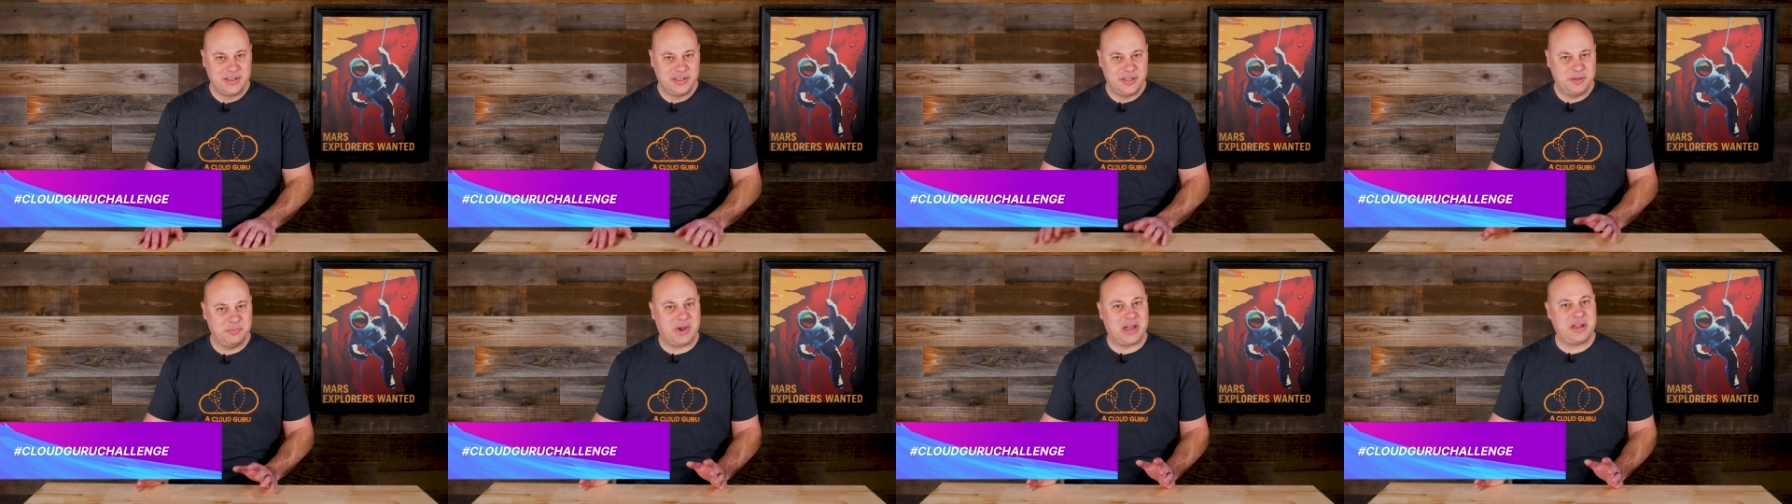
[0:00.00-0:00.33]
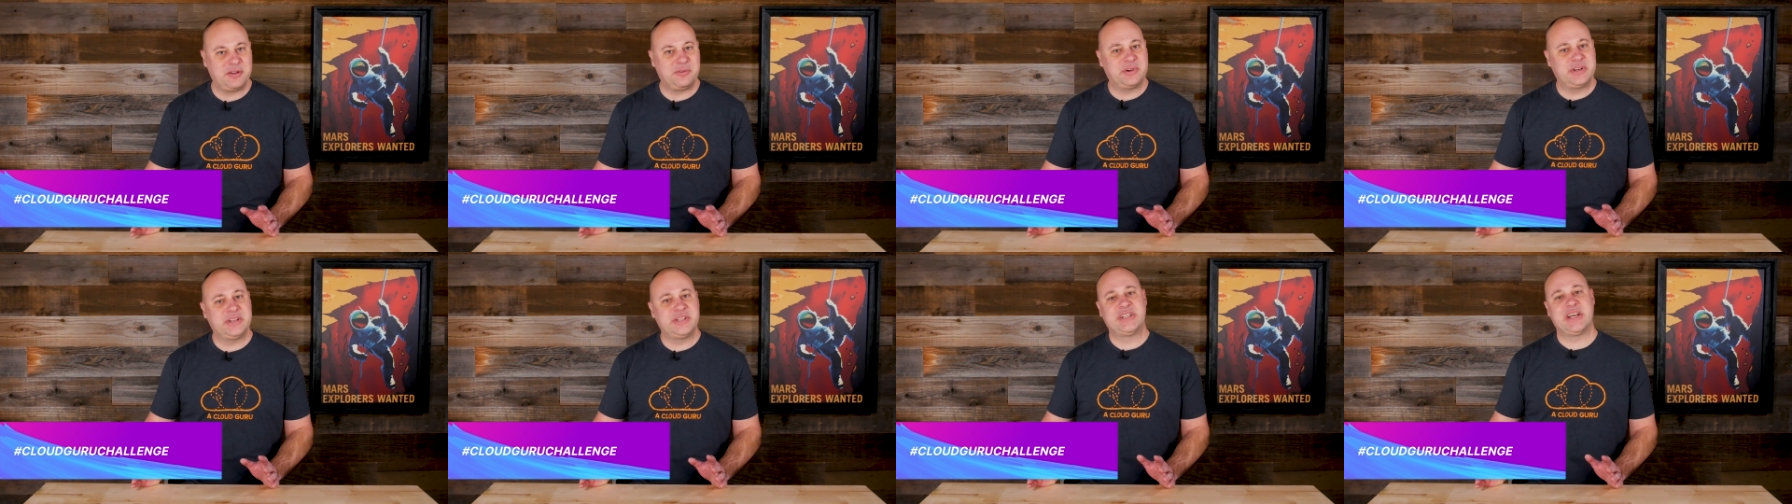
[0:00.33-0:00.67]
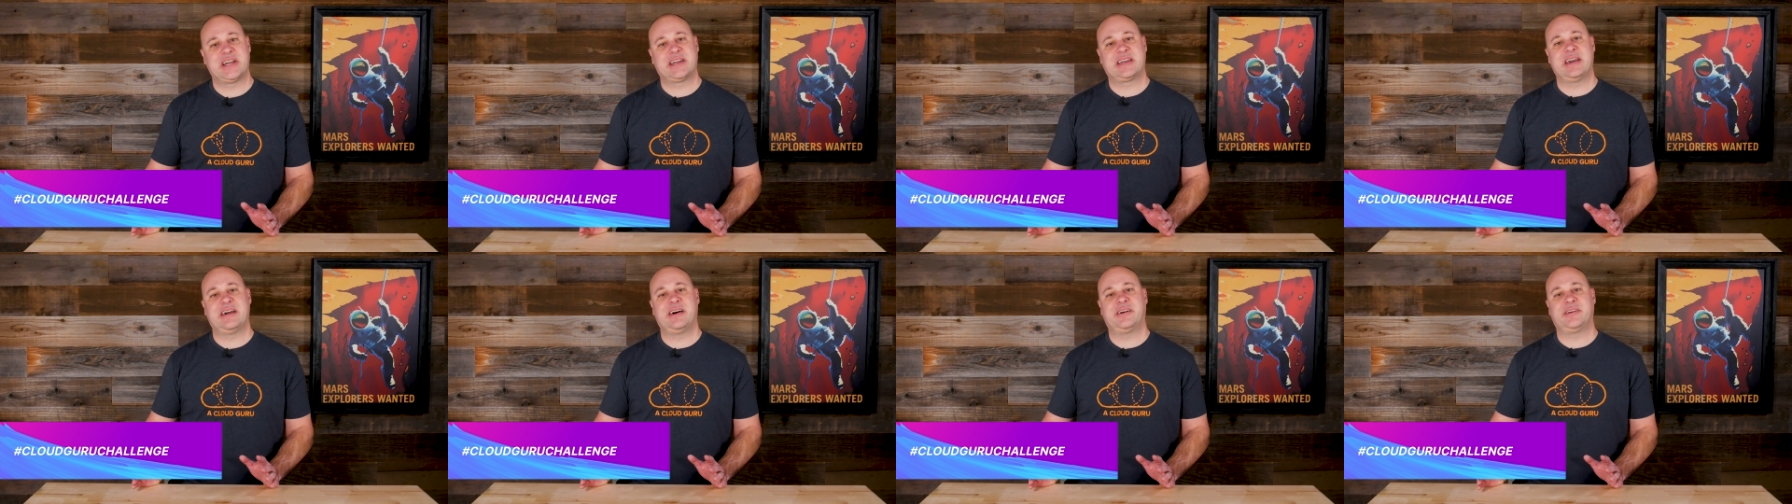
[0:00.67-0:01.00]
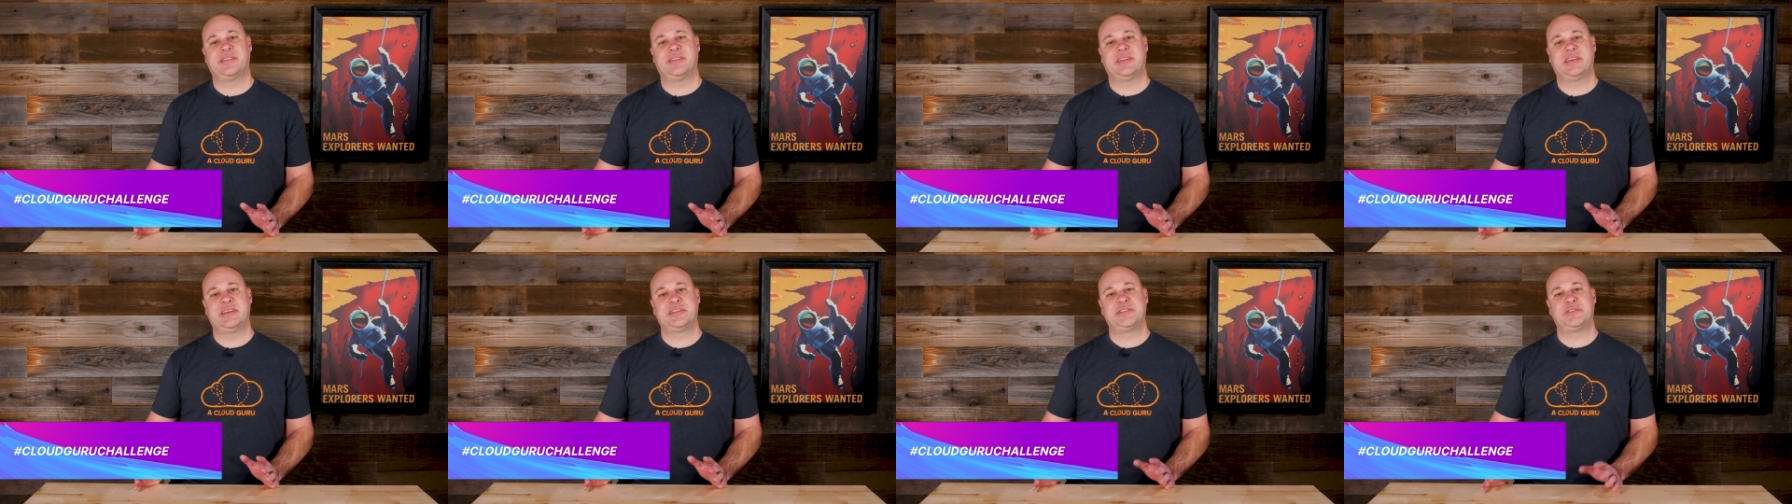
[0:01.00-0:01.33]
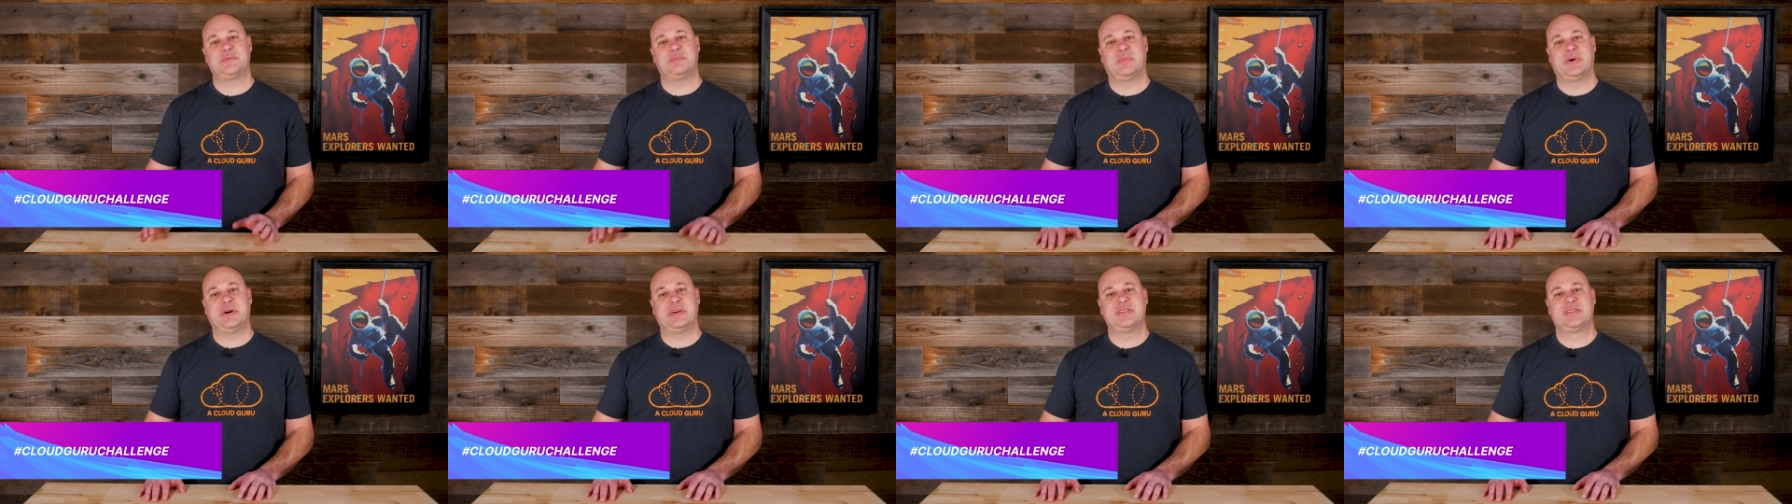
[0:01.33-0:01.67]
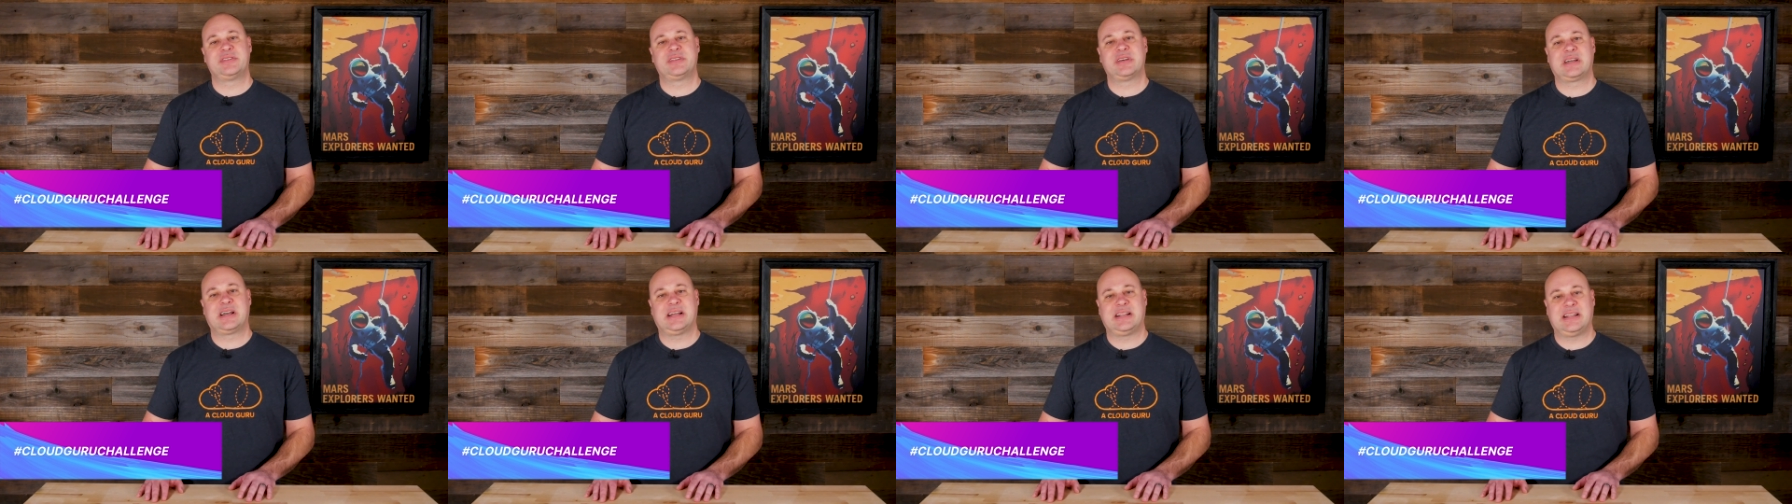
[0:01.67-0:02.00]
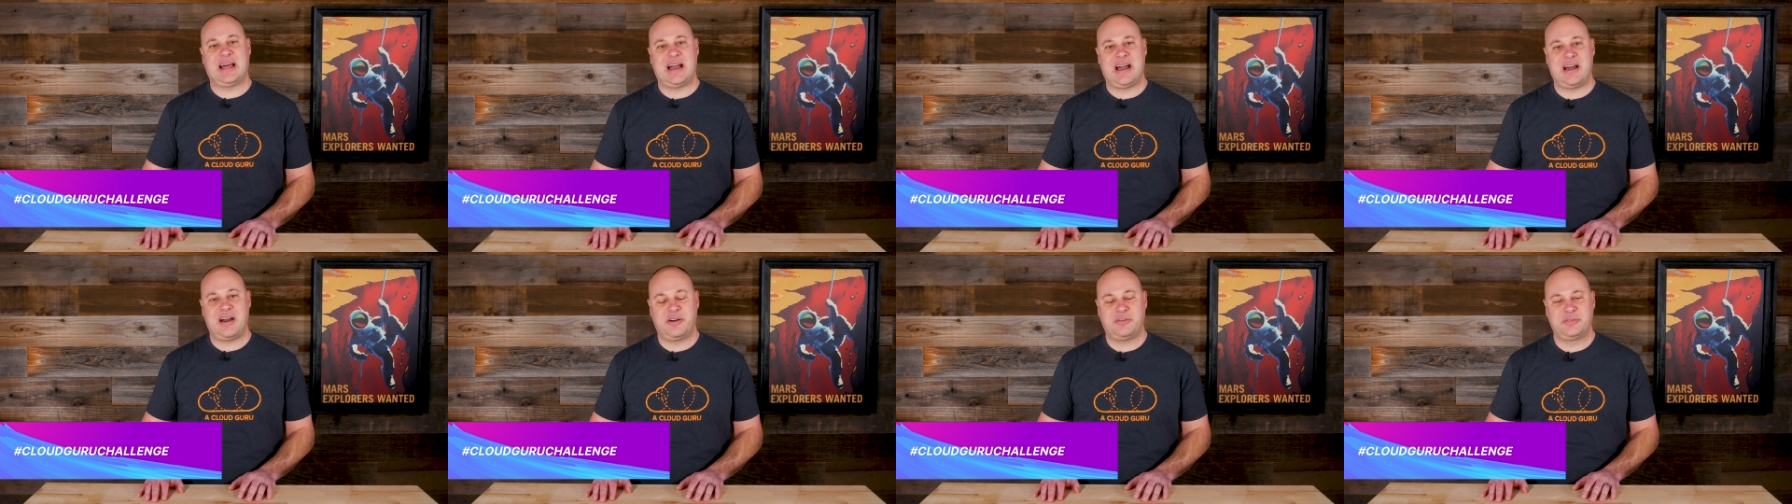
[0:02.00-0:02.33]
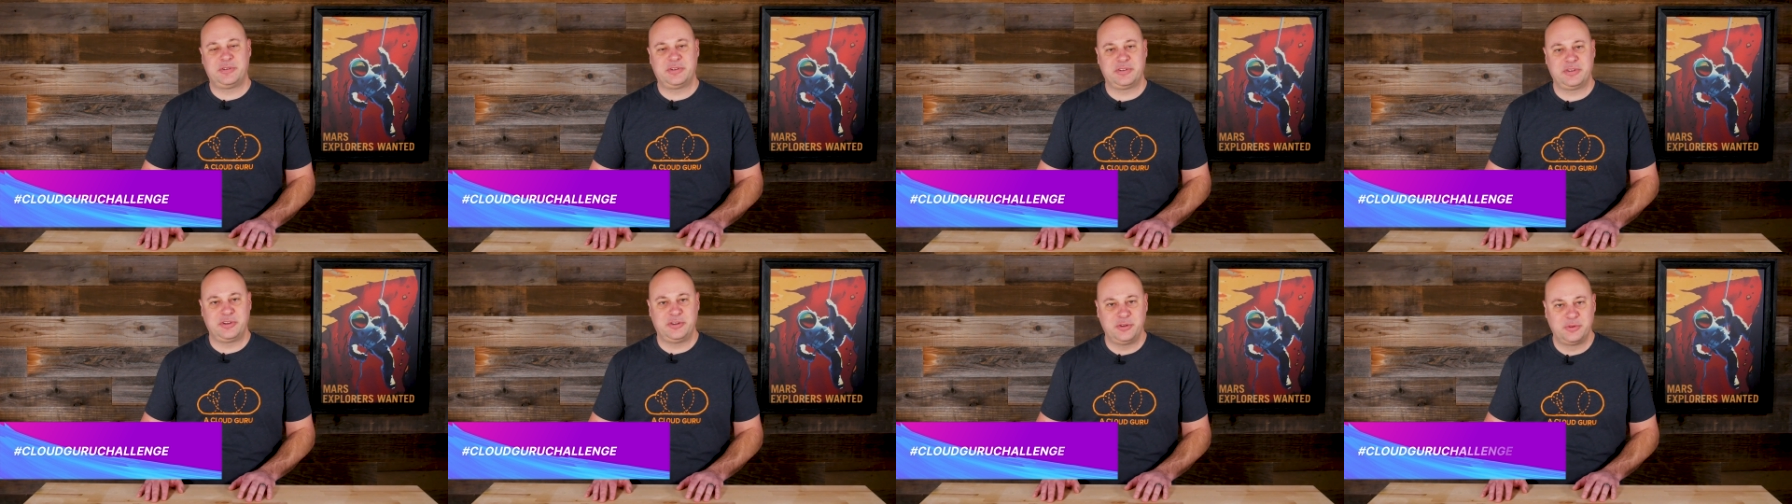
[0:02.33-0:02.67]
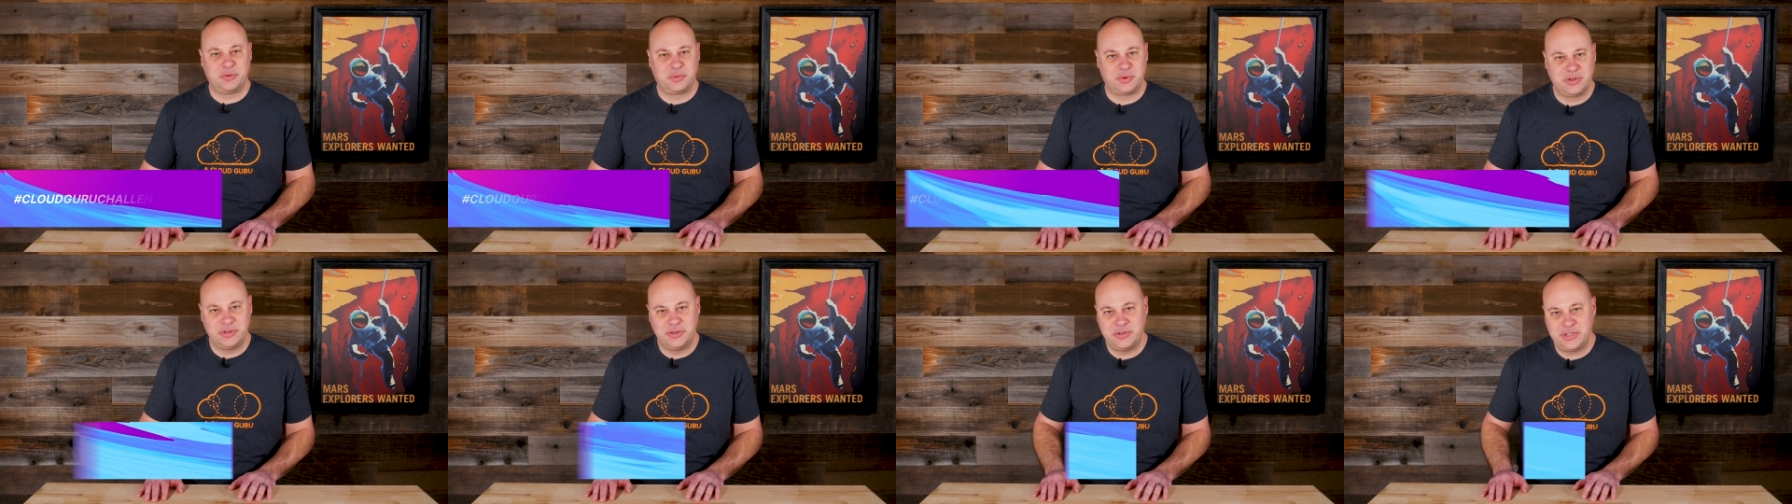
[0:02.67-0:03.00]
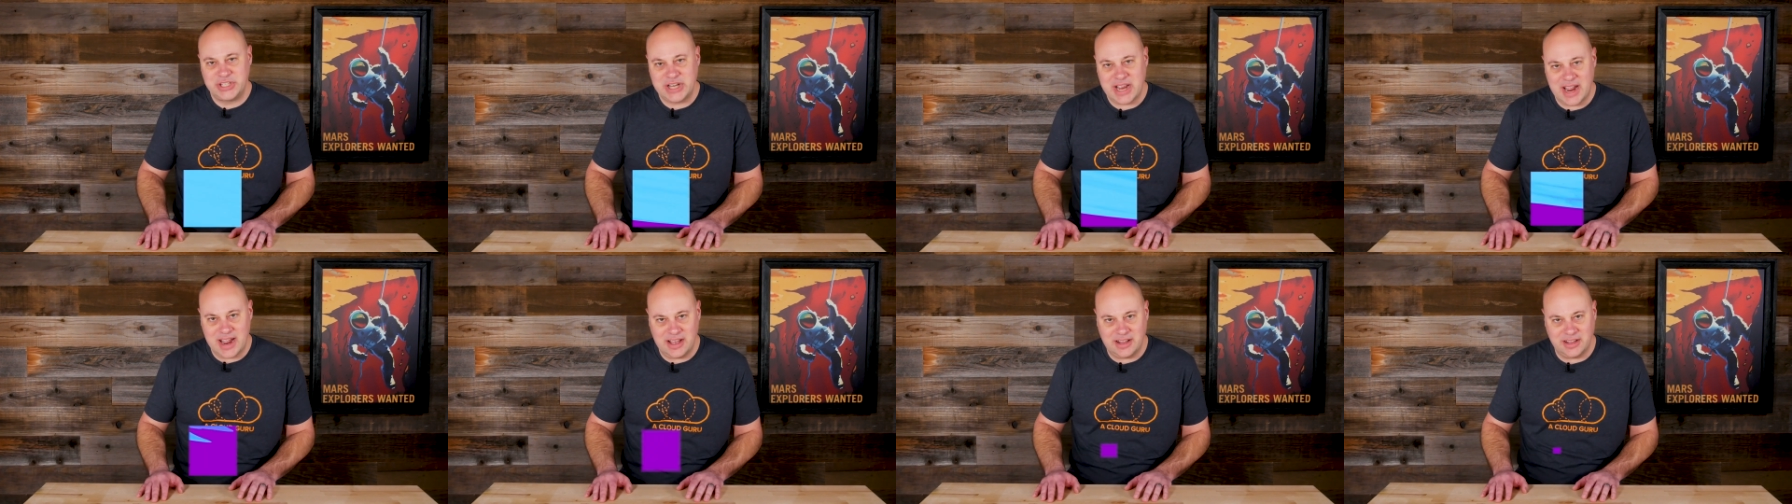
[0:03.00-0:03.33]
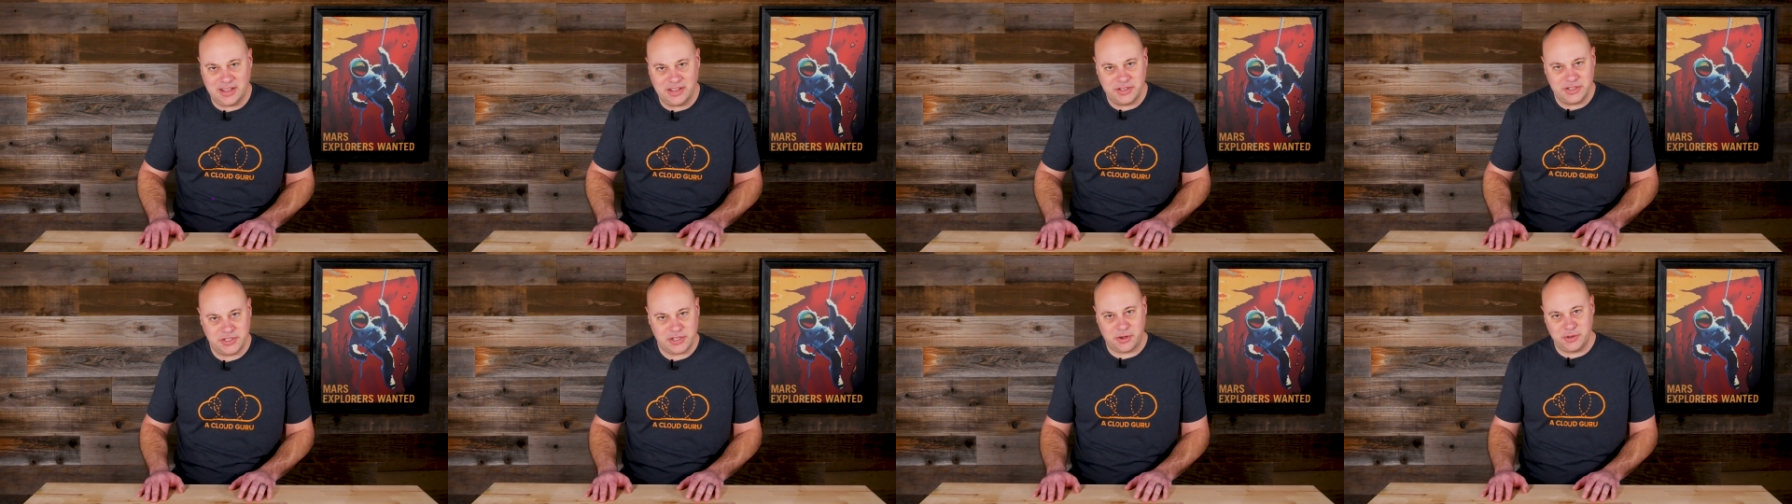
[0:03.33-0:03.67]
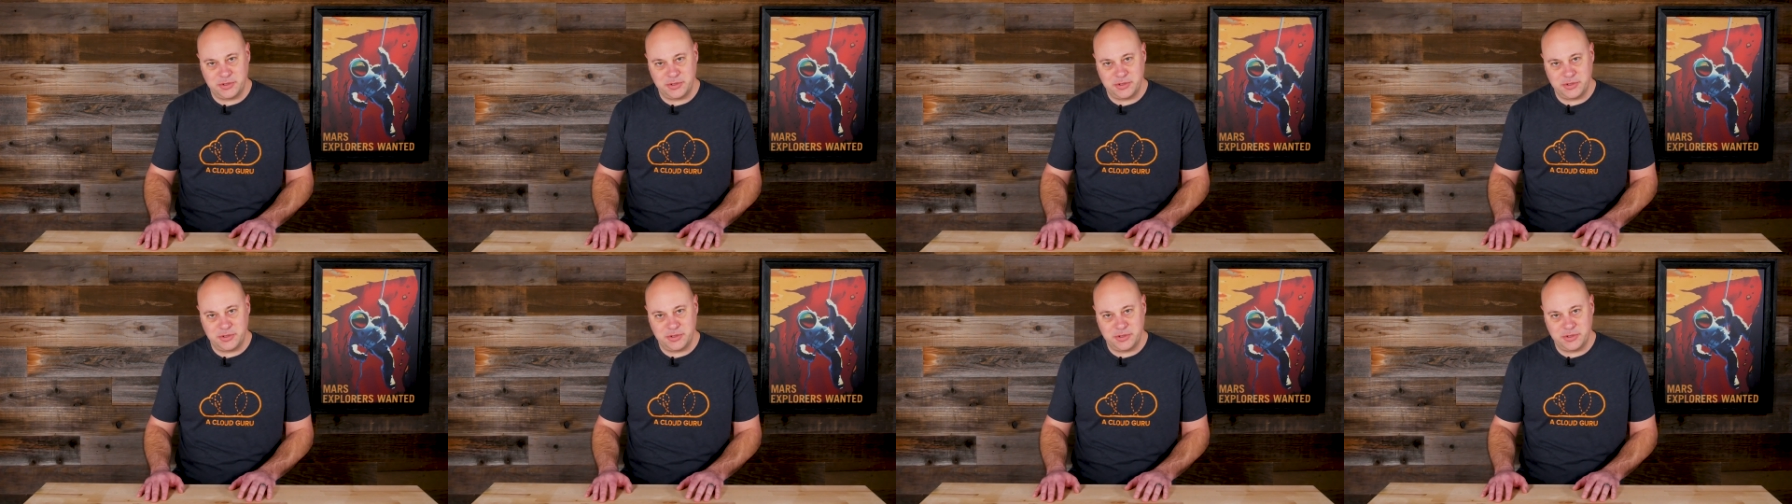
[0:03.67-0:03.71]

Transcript: you might want to check out this month's Cloud Guru Challenge,